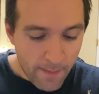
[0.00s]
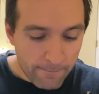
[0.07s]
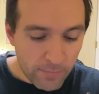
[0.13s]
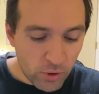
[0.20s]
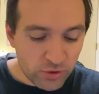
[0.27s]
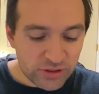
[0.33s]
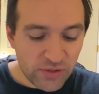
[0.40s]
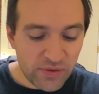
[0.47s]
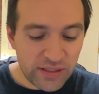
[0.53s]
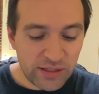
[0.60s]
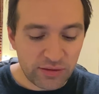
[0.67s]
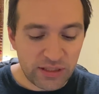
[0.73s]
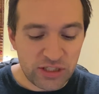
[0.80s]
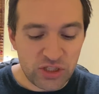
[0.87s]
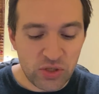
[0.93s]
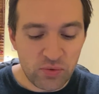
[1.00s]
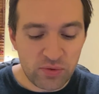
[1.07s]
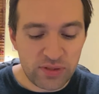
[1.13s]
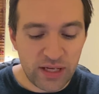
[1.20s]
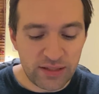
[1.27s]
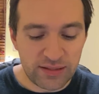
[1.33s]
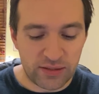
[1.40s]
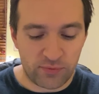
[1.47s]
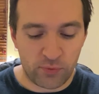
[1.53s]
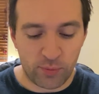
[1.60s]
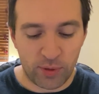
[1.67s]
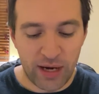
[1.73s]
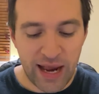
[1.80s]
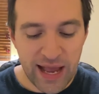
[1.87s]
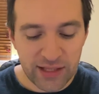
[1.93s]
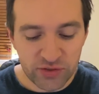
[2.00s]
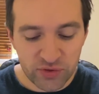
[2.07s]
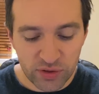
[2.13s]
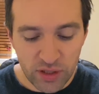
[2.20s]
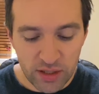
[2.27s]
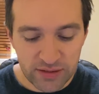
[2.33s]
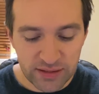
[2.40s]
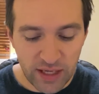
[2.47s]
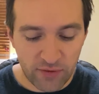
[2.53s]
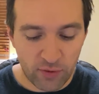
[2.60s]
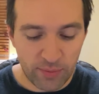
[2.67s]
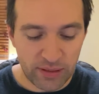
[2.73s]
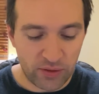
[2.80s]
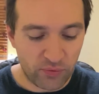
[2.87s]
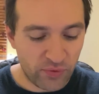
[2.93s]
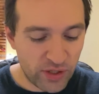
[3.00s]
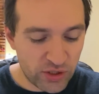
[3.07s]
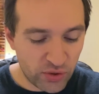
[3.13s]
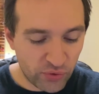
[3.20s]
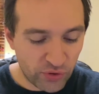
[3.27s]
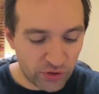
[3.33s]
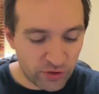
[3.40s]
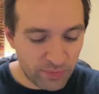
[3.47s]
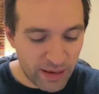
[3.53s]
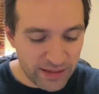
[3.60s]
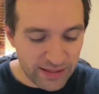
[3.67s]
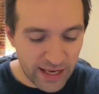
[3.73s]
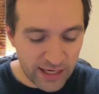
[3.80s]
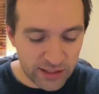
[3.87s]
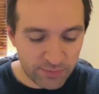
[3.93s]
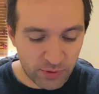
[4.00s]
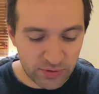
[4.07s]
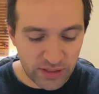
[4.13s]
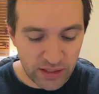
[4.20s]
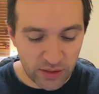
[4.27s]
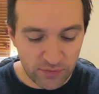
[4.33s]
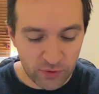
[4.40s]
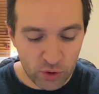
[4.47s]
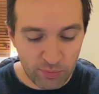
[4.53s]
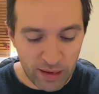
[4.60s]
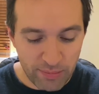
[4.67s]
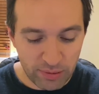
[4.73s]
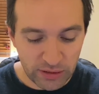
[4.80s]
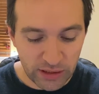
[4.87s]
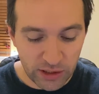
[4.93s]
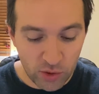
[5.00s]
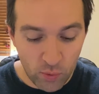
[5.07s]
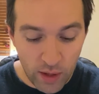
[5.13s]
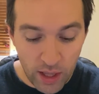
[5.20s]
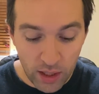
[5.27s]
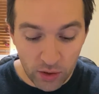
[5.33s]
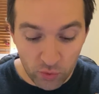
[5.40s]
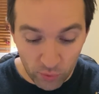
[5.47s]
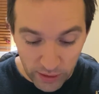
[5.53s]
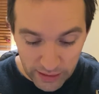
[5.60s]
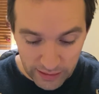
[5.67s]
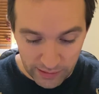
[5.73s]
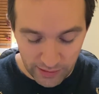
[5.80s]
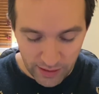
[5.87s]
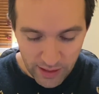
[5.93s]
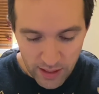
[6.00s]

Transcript: Most of the nearly two dozen former astronauts, government officials, and space experts interviewed by Politico agreed